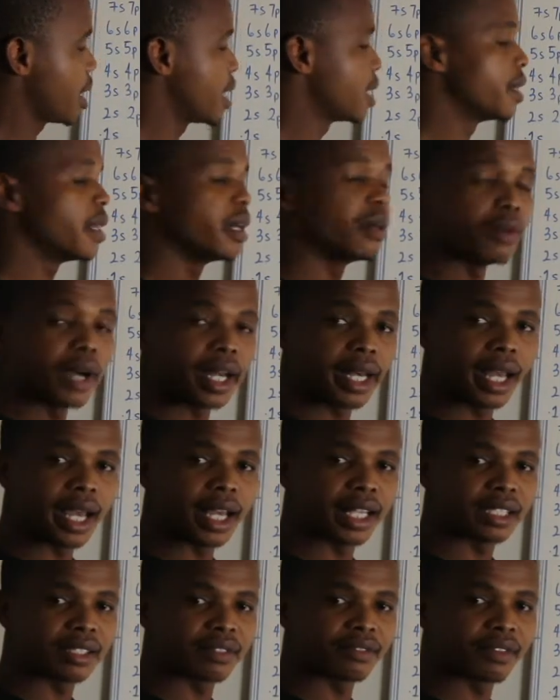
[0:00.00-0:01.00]
in the
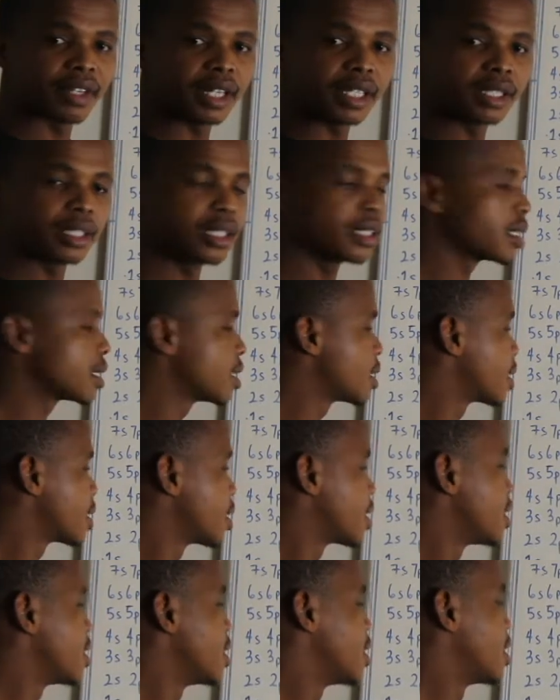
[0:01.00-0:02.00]
1s first,
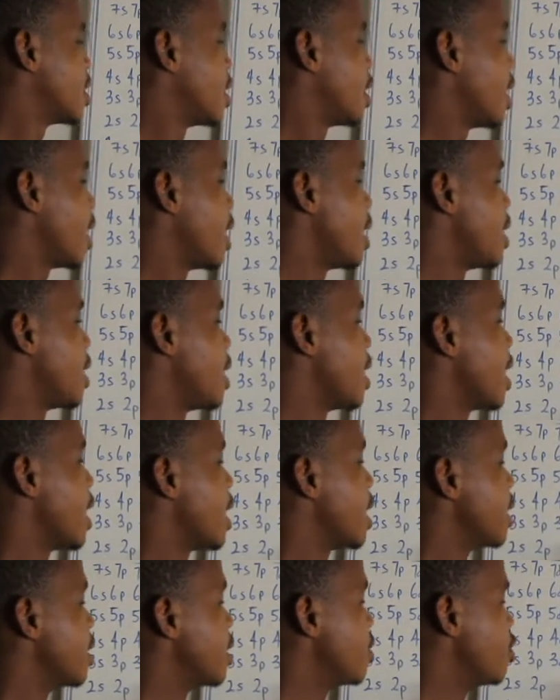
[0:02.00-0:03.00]
and then